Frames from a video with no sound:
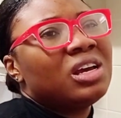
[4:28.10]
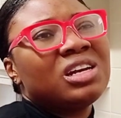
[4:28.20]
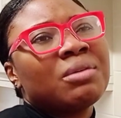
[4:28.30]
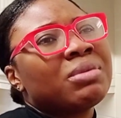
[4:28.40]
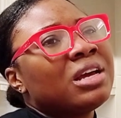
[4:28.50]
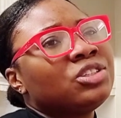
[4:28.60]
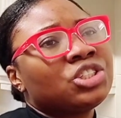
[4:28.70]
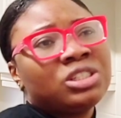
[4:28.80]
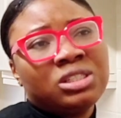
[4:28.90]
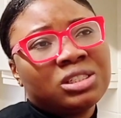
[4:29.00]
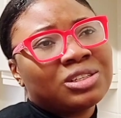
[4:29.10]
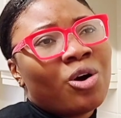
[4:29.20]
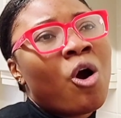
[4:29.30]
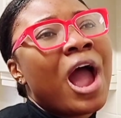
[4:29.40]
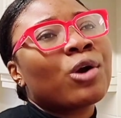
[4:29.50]
And I'm like, geez,
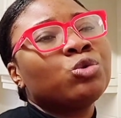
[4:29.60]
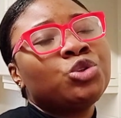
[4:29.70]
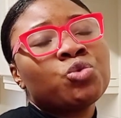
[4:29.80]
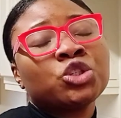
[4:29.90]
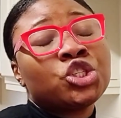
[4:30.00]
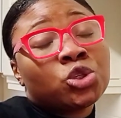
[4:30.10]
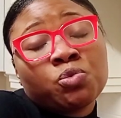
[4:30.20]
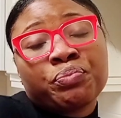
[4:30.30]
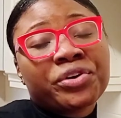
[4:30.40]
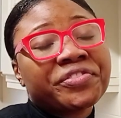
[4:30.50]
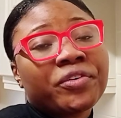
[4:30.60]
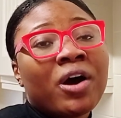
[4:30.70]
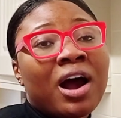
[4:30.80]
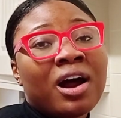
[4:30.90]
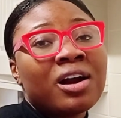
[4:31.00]
all I could do was just to pray for
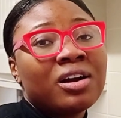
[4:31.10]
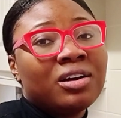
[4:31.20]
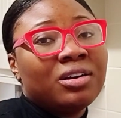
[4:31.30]
her.